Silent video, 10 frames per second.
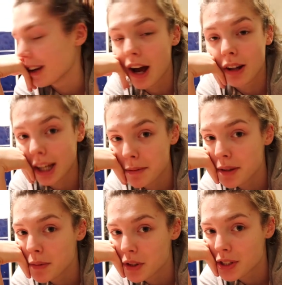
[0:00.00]
right now. Like I'm in
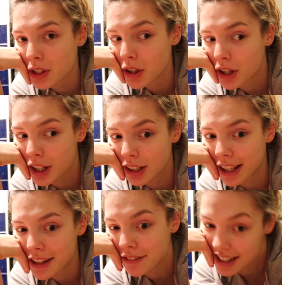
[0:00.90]
the mood to cook
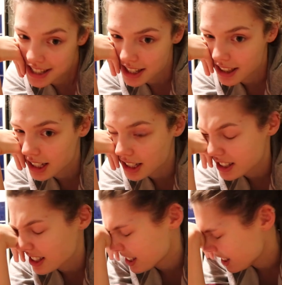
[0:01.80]
like fancier things
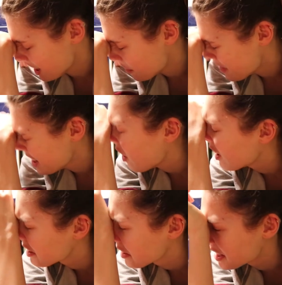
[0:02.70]
um, and
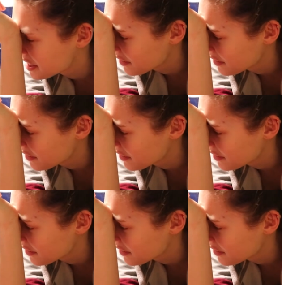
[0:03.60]
harder things